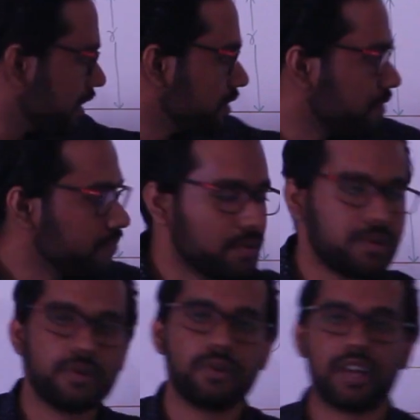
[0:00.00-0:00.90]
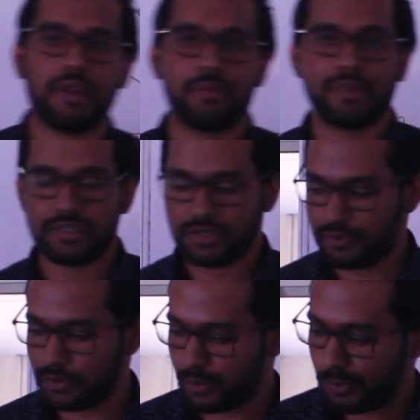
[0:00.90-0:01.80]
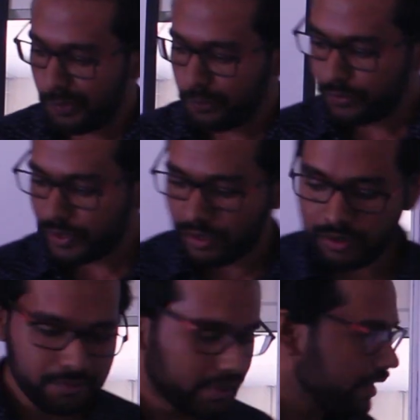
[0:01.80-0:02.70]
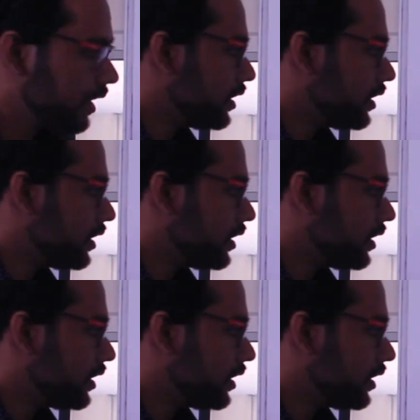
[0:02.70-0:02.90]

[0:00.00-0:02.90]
raised to 4 over mm raised to 4. Fine.